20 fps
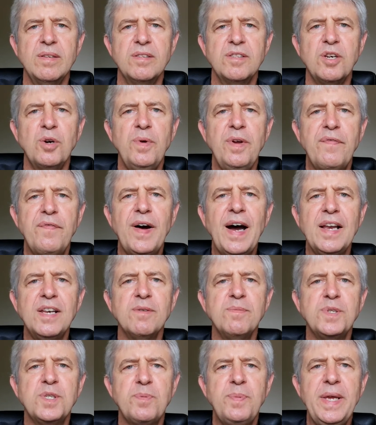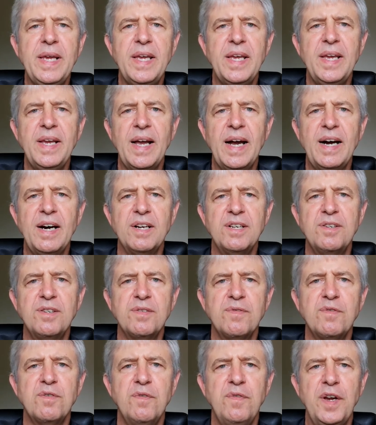So we find him speaking out
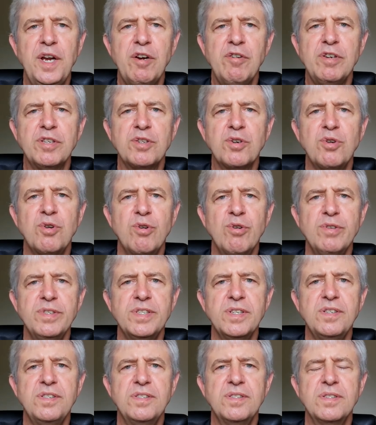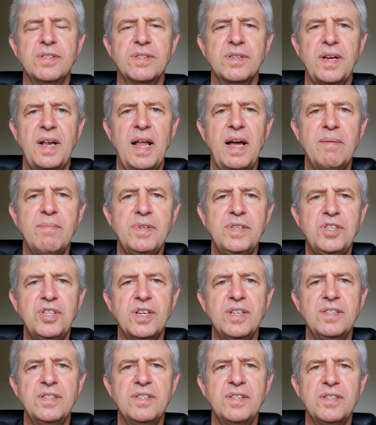for various causes: climate
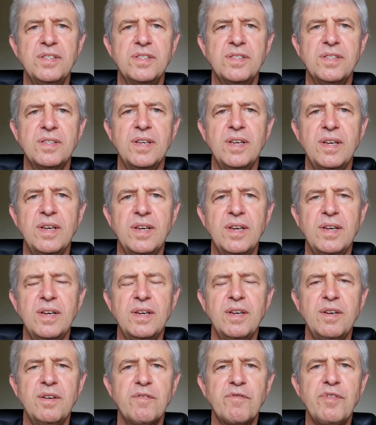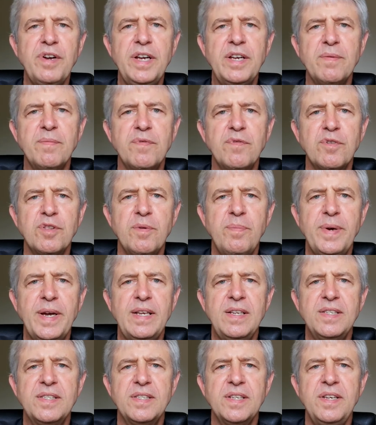justice, freedom for the
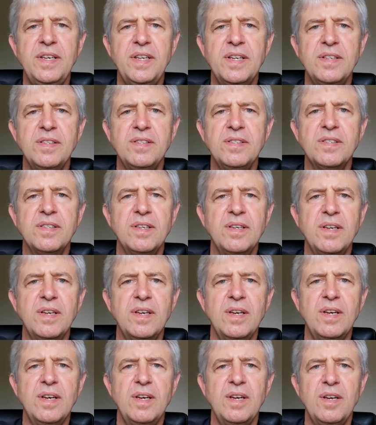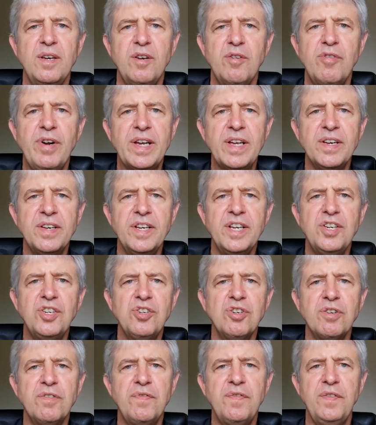Palestinians,
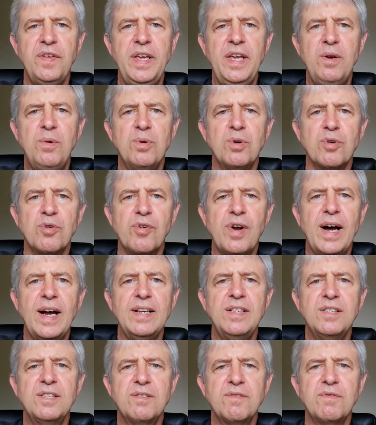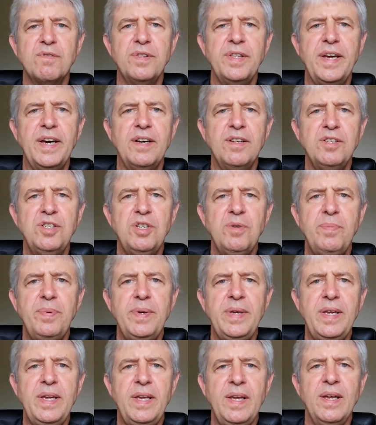recognition of equal rights for the
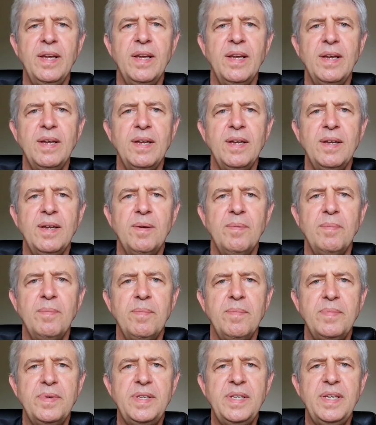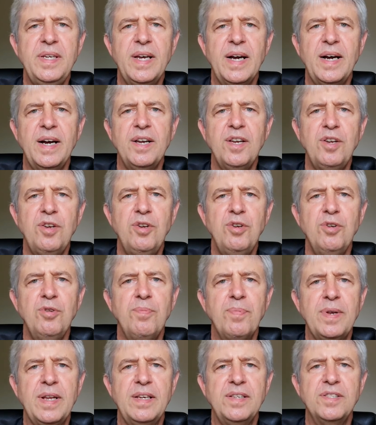
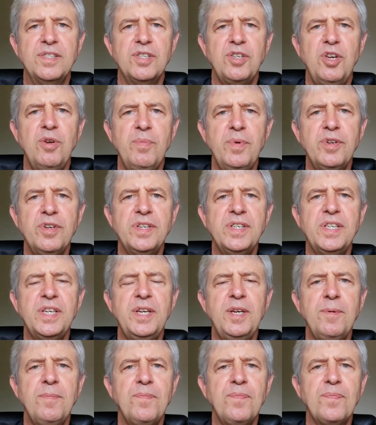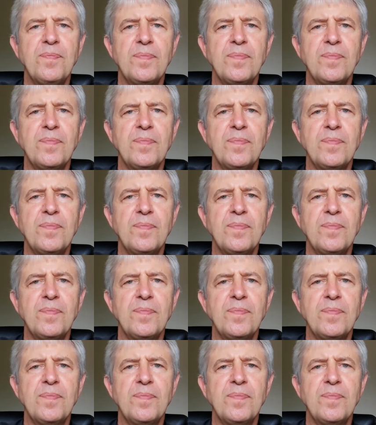LGBTIQ plus community.